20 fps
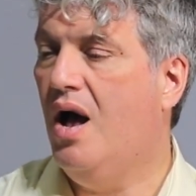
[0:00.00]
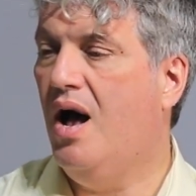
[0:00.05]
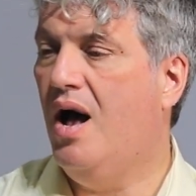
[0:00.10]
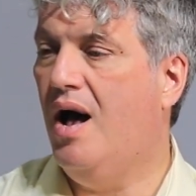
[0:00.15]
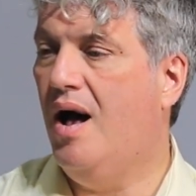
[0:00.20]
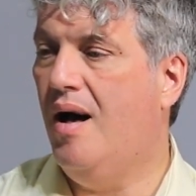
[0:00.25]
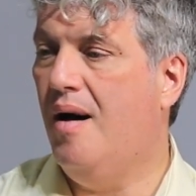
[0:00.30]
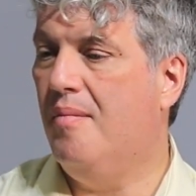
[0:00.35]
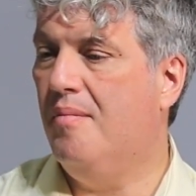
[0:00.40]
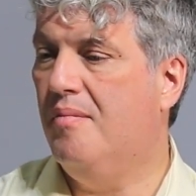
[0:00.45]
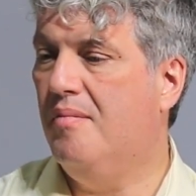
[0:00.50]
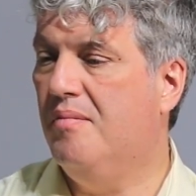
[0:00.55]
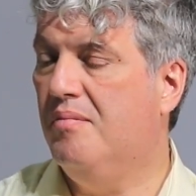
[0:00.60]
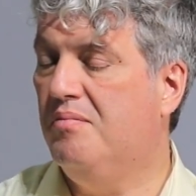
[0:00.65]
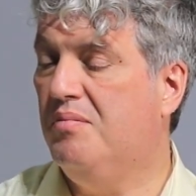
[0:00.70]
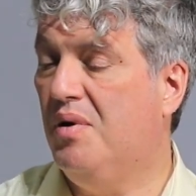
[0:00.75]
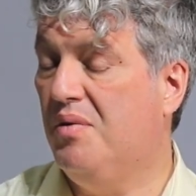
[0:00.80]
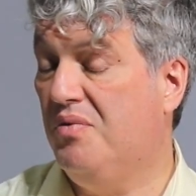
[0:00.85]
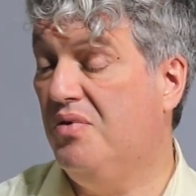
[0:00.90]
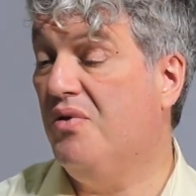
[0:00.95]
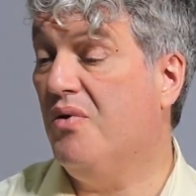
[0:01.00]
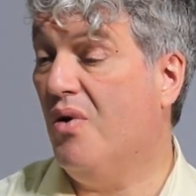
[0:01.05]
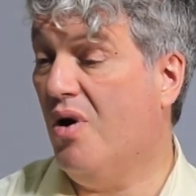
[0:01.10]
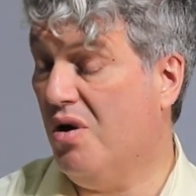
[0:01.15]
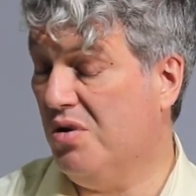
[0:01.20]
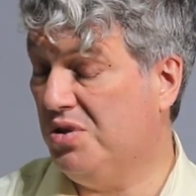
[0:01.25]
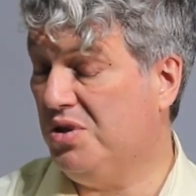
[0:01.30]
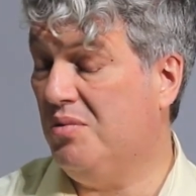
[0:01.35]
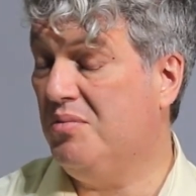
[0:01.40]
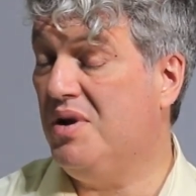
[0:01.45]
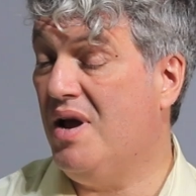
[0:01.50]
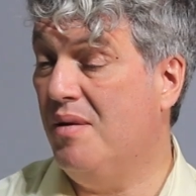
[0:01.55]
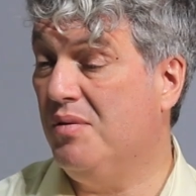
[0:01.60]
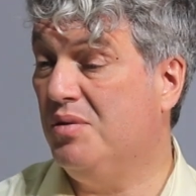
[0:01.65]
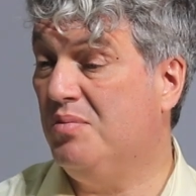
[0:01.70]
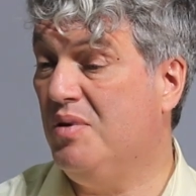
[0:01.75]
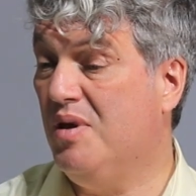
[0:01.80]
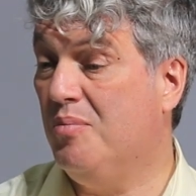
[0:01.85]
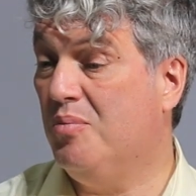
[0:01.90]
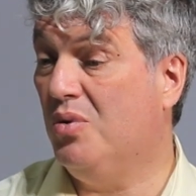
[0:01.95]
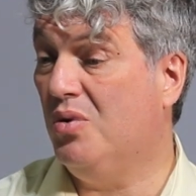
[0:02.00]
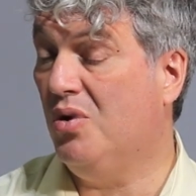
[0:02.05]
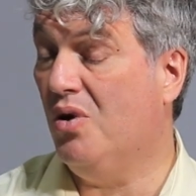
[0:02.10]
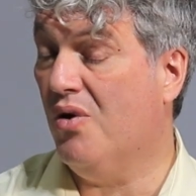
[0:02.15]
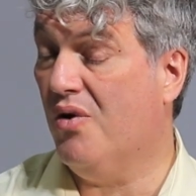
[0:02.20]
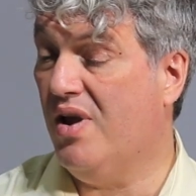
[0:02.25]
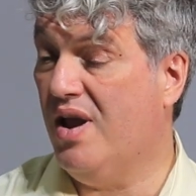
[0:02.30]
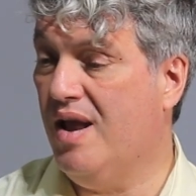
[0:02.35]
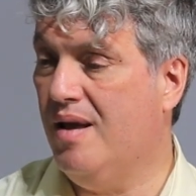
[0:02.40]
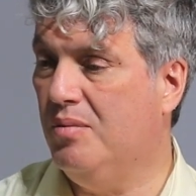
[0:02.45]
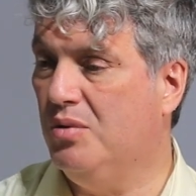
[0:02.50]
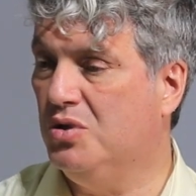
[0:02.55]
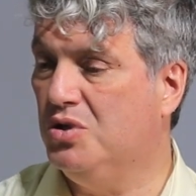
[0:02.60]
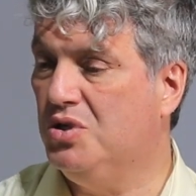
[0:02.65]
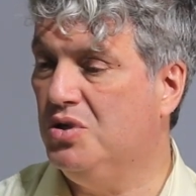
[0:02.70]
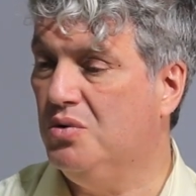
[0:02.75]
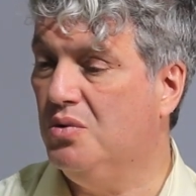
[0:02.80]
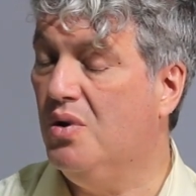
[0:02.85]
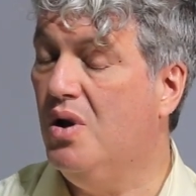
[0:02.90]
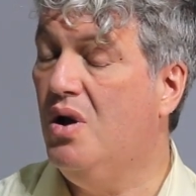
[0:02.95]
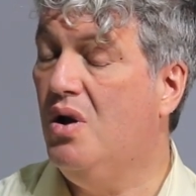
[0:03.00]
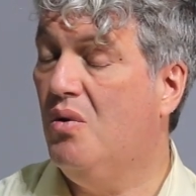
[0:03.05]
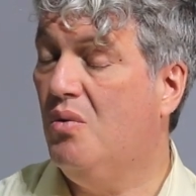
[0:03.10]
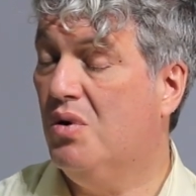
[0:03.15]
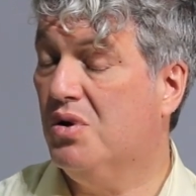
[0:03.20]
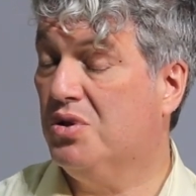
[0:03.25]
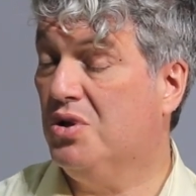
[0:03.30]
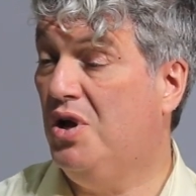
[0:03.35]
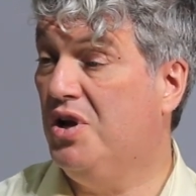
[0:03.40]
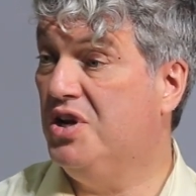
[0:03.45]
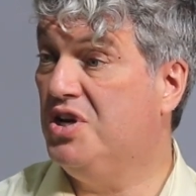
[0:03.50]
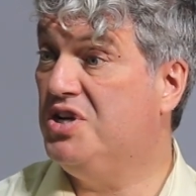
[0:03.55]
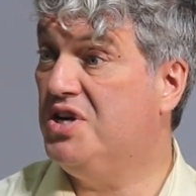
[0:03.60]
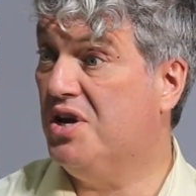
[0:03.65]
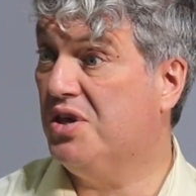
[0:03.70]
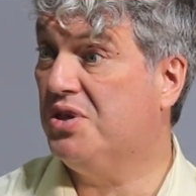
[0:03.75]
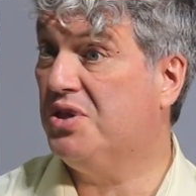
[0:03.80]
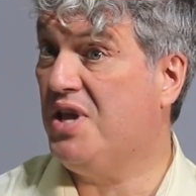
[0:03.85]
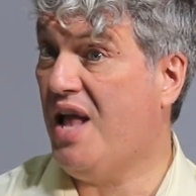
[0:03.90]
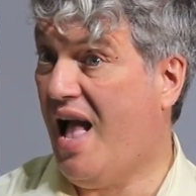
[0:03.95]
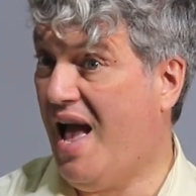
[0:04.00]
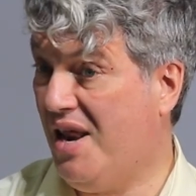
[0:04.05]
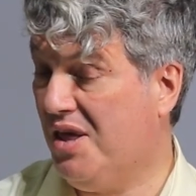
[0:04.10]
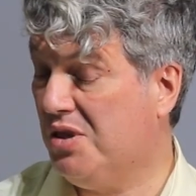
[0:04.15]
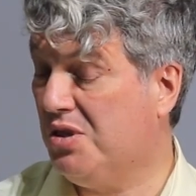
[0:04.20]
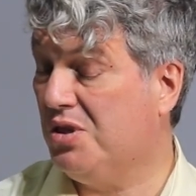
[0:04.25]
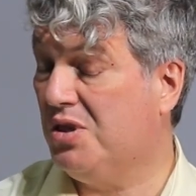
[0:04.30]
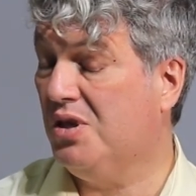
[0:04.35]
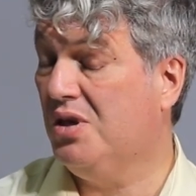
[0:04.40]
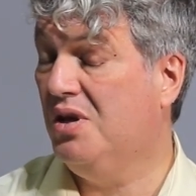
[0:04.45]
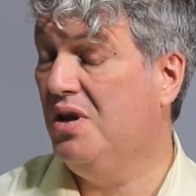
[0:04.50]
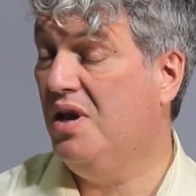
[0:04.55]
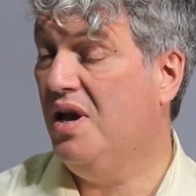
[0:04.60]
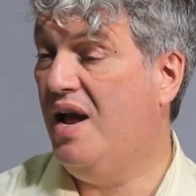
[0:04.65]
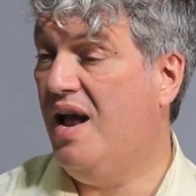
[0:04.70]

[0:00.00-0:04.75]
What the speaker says: But there are sometimes people are able to what's called adjust status,